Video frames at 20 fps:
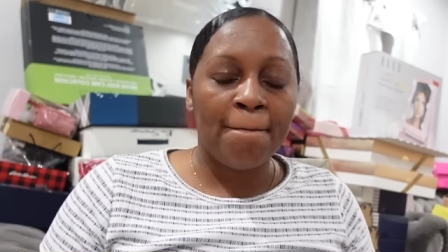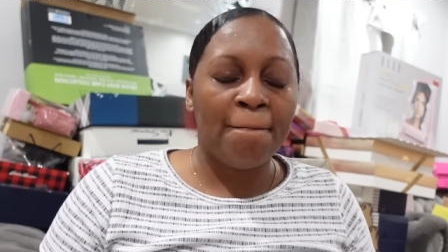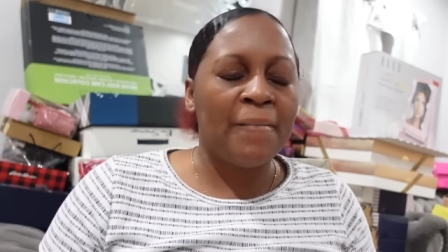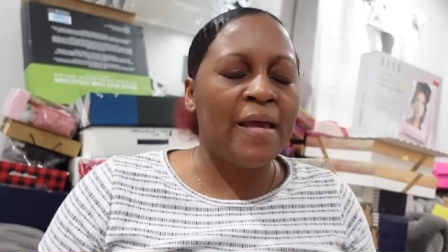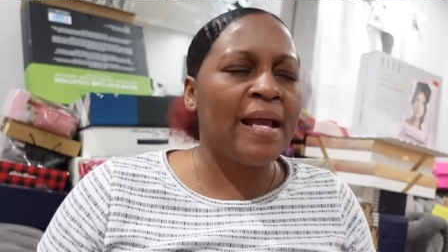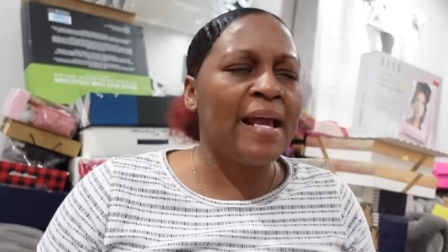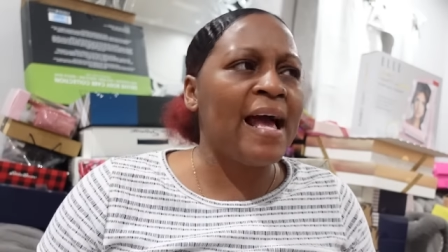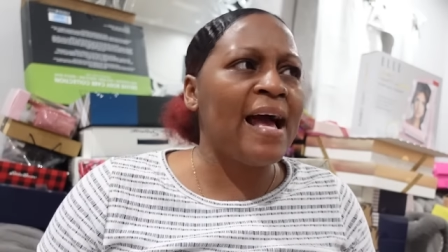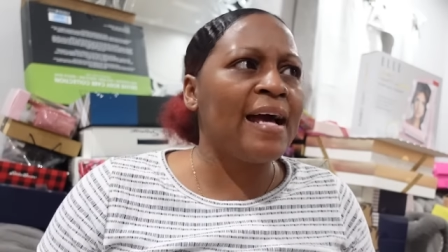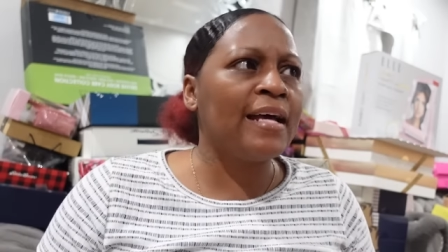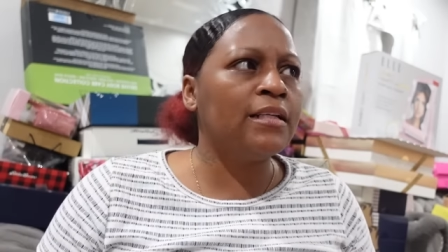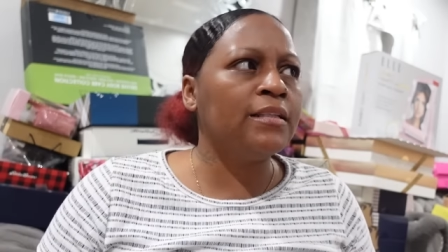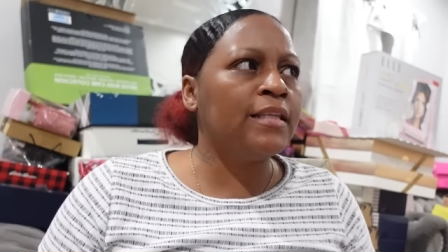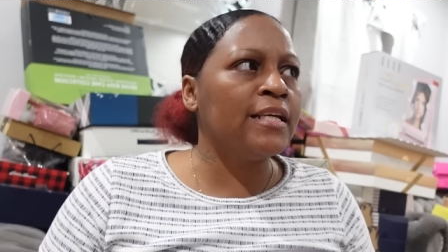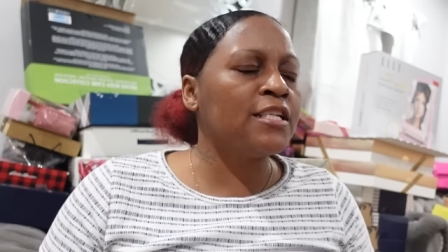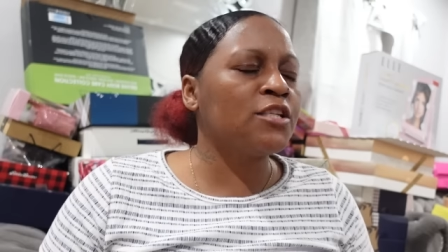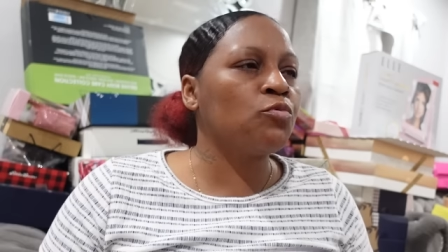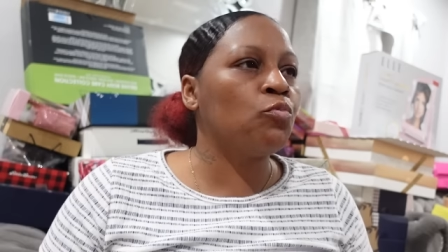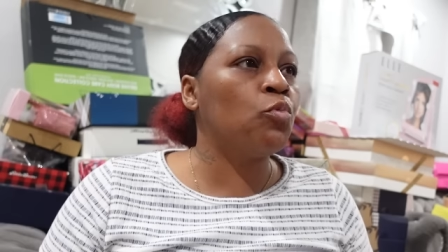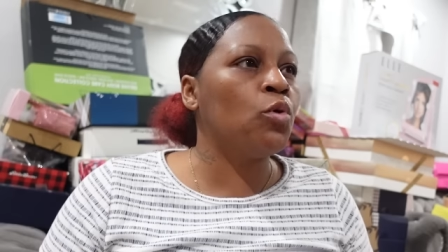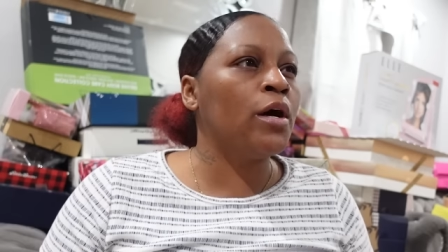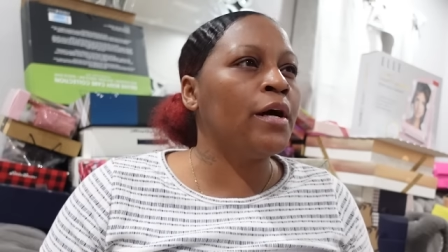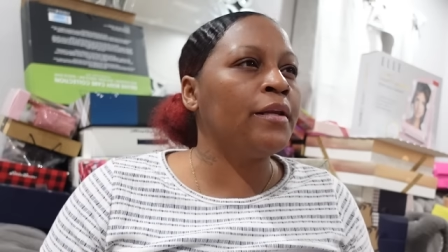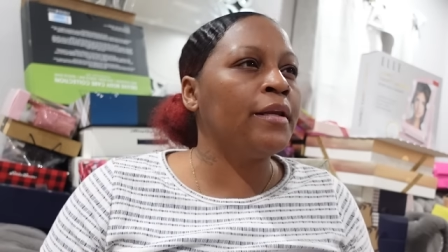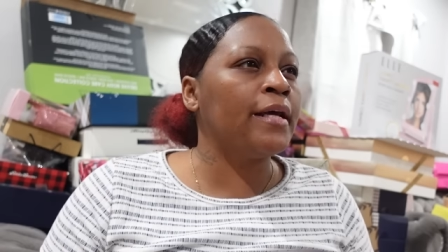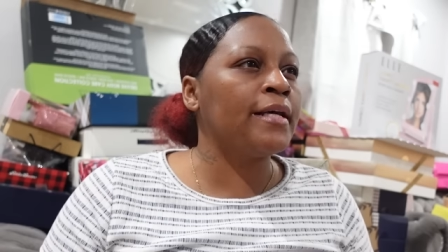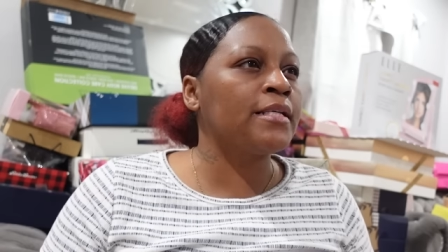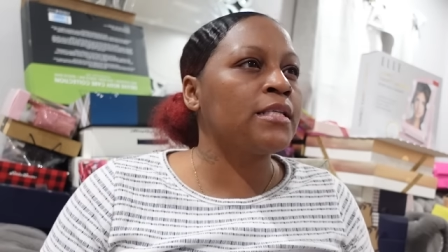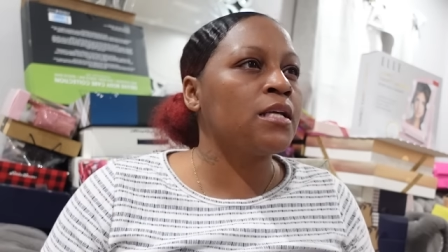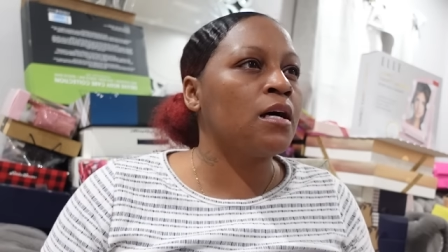they got this one
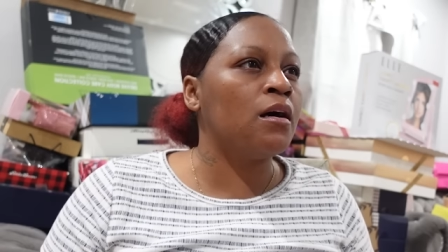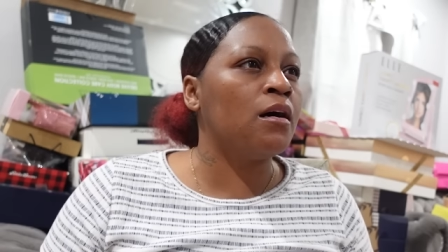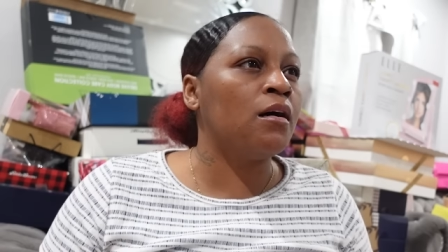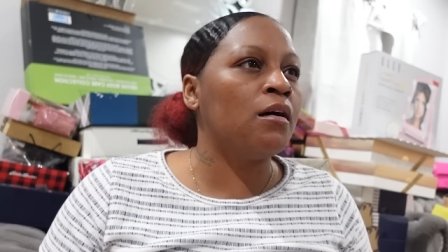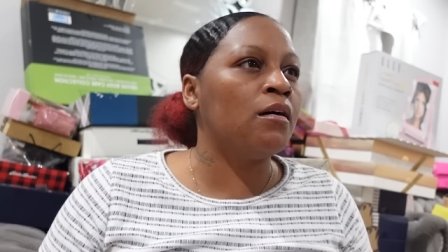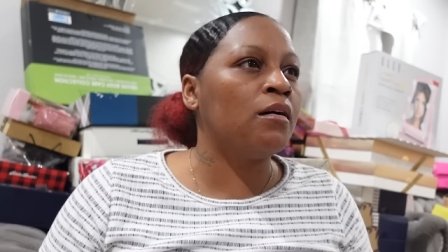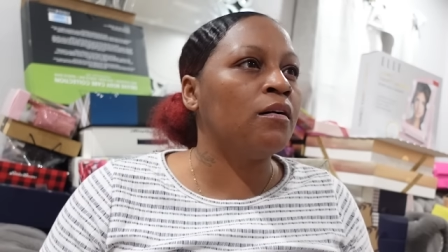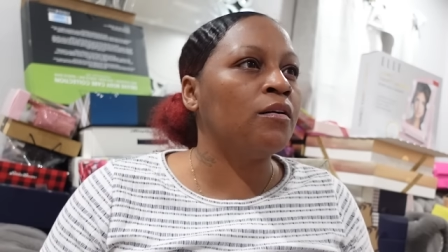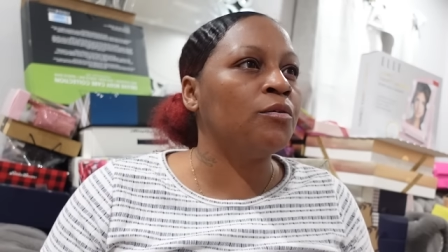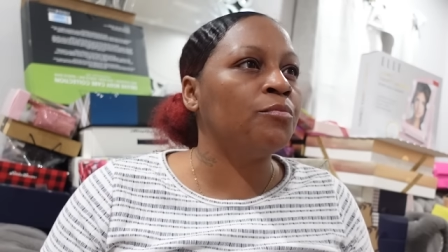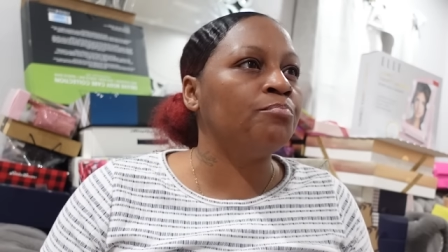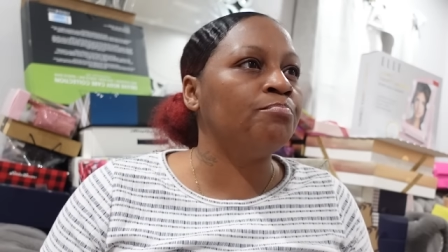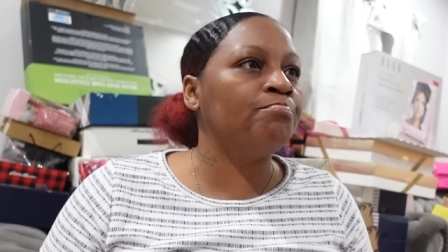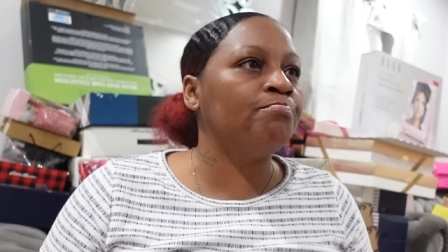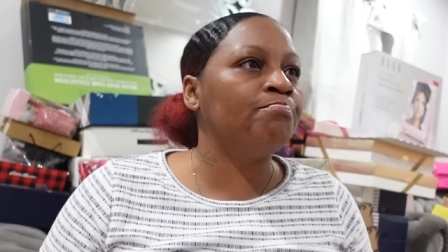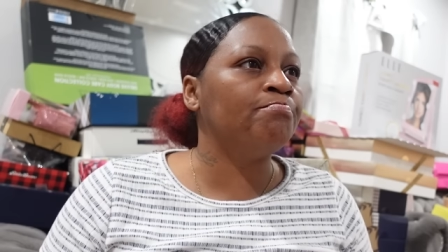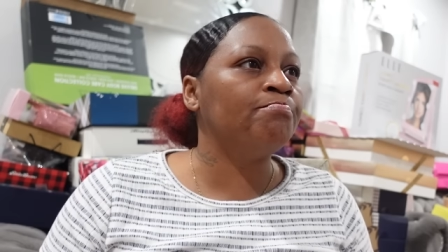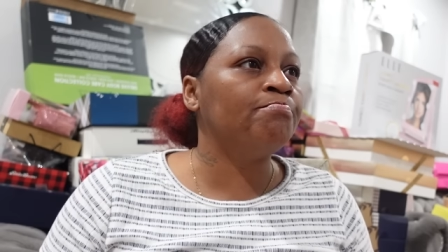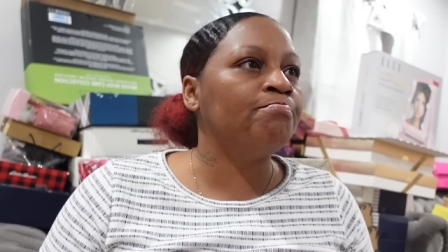that's um